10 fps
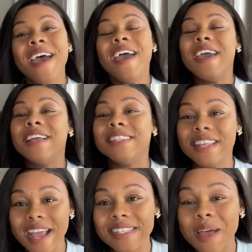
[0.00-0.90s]
In
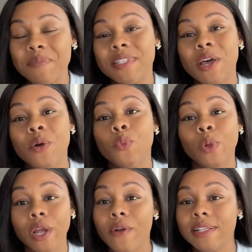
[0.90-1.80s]
today's episode,
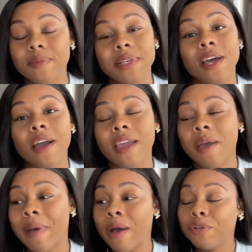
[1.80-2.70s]
we're going to be talking
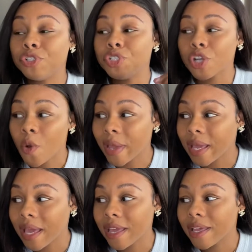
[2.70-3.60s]
about
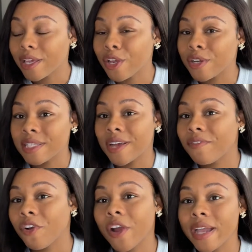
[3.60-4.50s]
showing
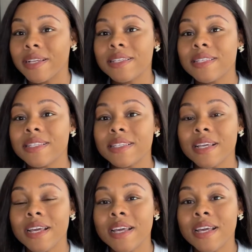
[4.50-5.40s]
yourself grace.
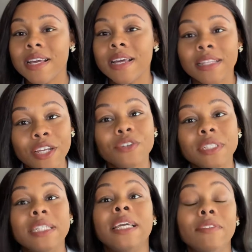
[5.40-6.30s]

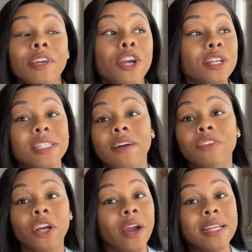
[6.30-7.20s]
Literally giving yourself
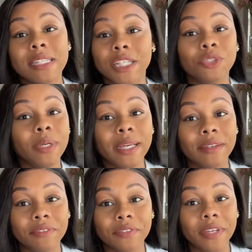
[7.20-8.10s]
the grace that you
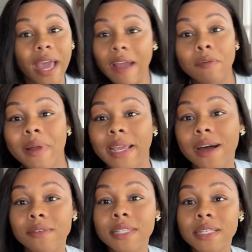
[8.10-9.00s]
give everybody
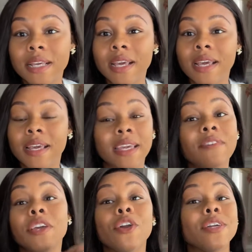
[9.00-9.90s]
else.
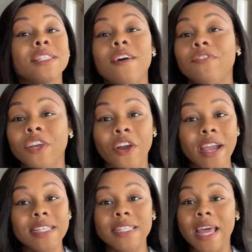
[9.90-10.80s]
Giving yourself the
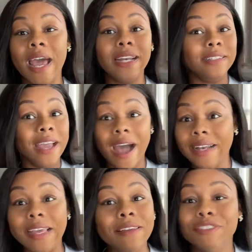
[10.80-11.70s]
grace that
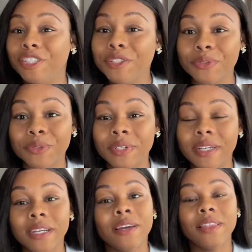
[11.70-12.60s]
God gives you.
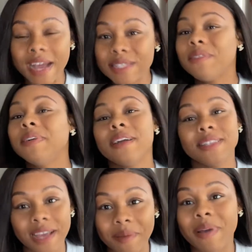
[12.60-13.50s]
That's what we're going to
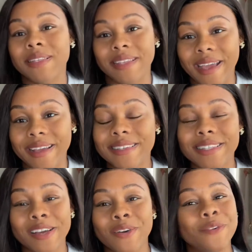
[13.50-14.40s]
talk about today.
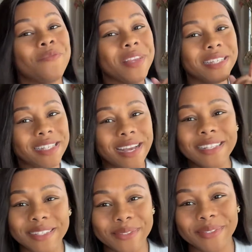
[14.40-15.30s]
So stay
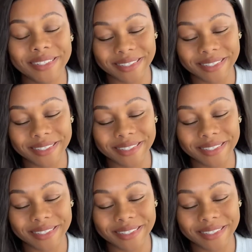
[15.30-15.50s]
tuned.